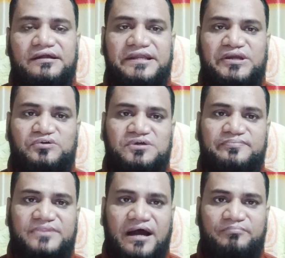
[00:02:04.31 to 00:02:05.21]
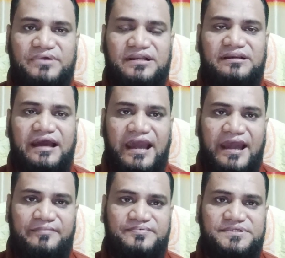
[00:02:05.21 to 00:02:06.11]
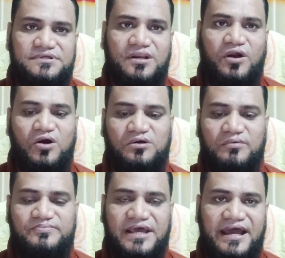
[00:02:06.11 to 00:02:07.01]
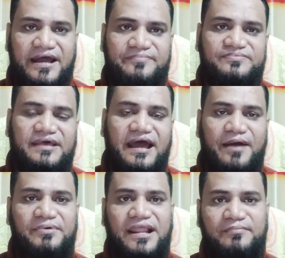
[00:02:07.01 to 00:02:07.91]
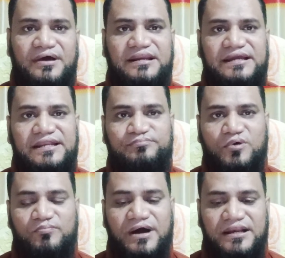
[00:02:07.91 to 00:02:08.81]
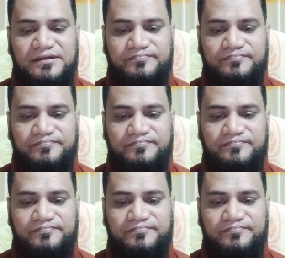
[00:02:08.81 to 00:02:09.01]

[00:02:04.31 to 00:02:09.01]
YouTube thumbnail apps. Lot of apps available in mobile.